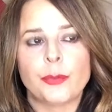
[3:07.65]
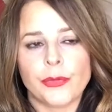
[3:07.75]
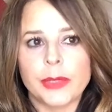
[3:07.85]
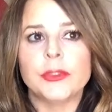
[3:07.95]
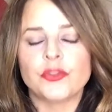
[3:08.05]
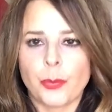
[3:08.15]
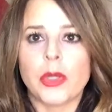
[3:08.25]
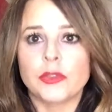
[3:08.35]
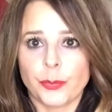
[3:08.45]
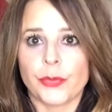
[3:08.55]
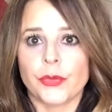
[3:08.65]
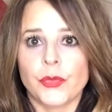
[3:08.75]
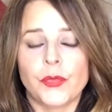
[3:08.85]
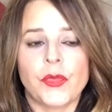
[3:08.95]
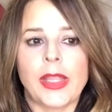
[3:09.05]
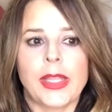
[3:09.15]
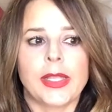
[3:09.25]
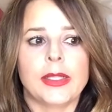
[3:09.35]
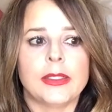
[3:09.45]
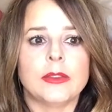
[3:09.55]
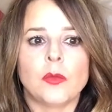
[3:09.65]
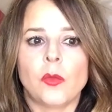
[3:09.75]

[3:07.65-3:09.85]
pretty much budge proof and